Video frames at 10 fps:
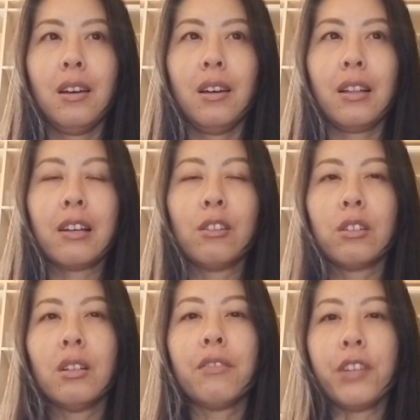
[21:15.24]
like a
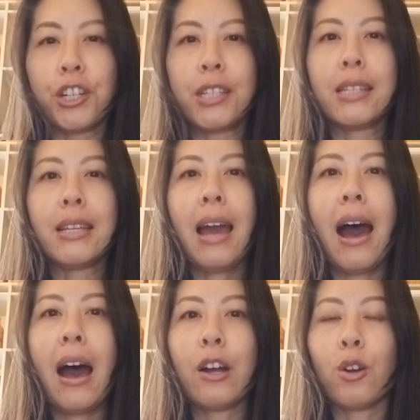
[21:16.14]
little efficiency
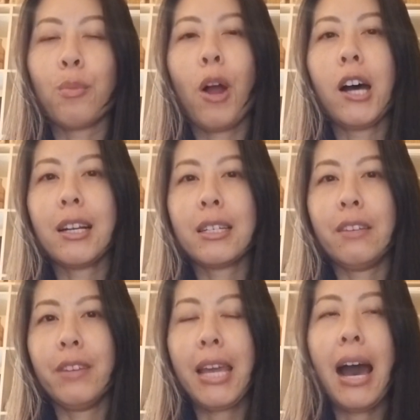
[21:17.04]
hack or a
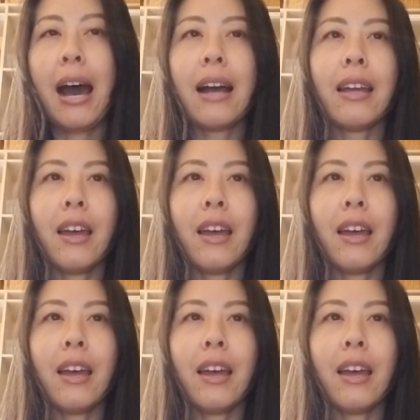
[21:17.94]
productivity hack,